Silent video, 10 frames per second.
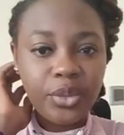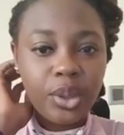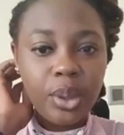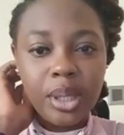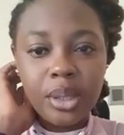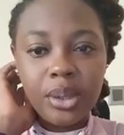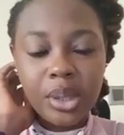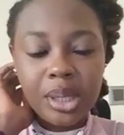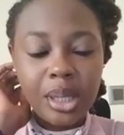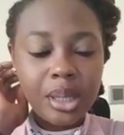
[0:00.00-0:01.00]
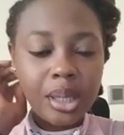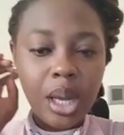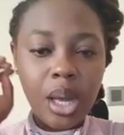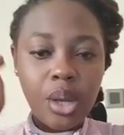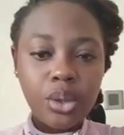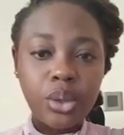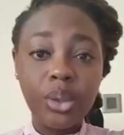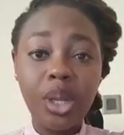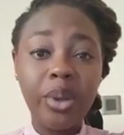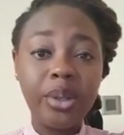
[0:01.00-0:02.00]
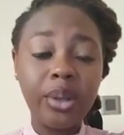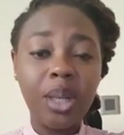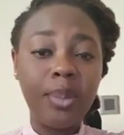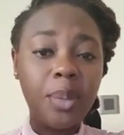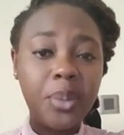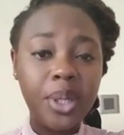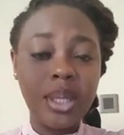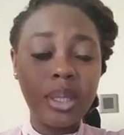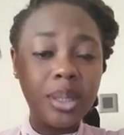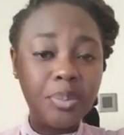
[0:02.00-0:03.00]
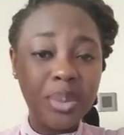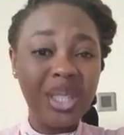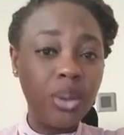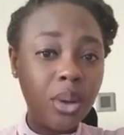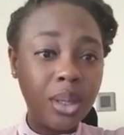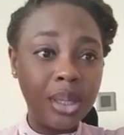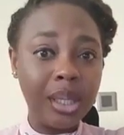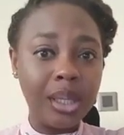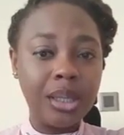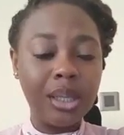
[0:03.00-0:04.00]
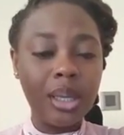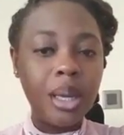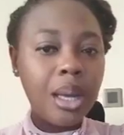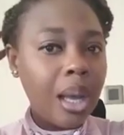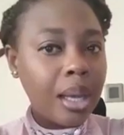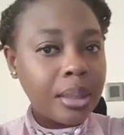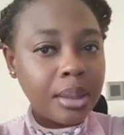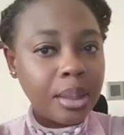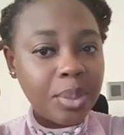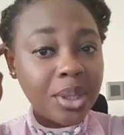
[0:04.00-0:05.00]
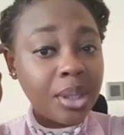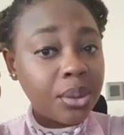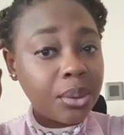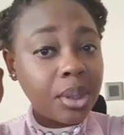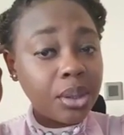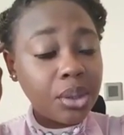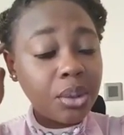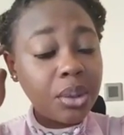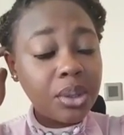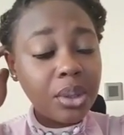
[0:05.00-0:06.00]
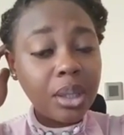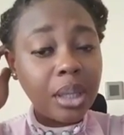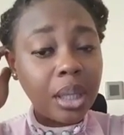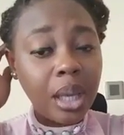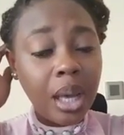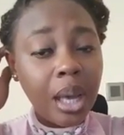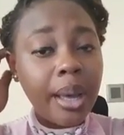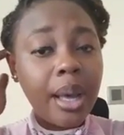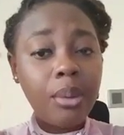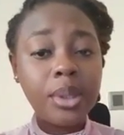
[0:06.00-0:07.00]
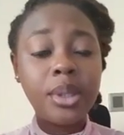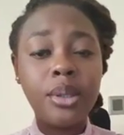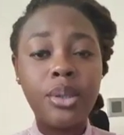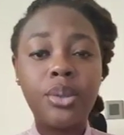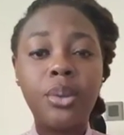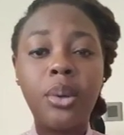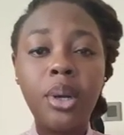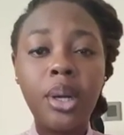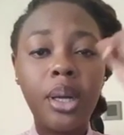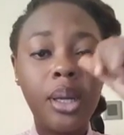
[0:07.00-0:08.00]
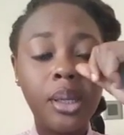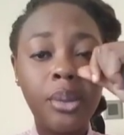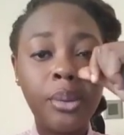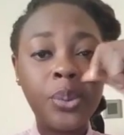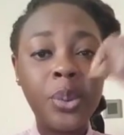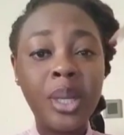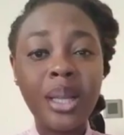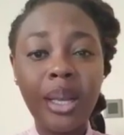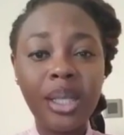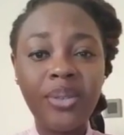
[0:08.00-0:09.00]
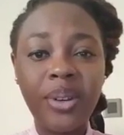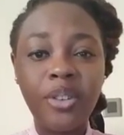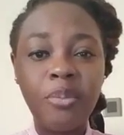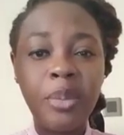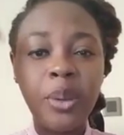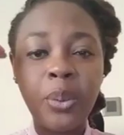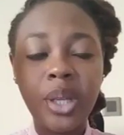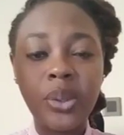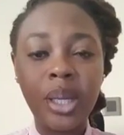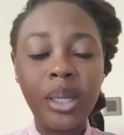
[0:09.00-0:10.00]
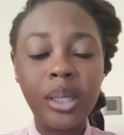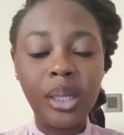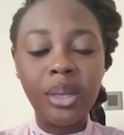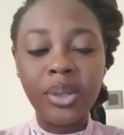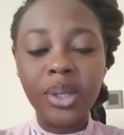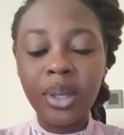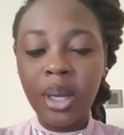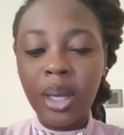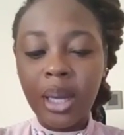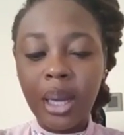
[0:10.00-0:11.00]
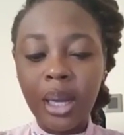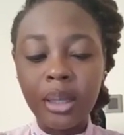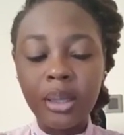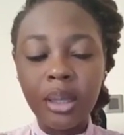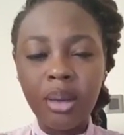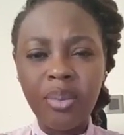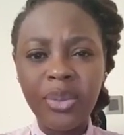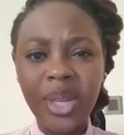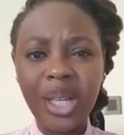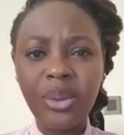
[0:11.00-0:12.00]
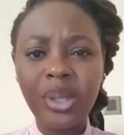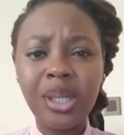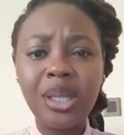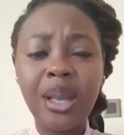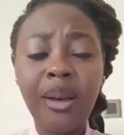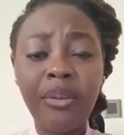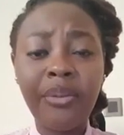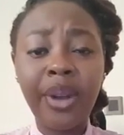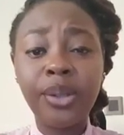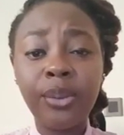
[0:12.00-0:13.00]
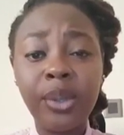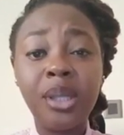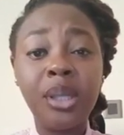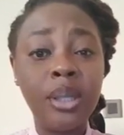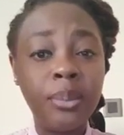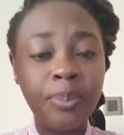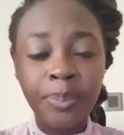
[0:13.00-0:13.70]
done and dusted. So today we're talking about basically being organized as a business owner. So on Sunday I was in a store and it was with a client friend of mine, wanted to get a gift, and I noticed how frazzled the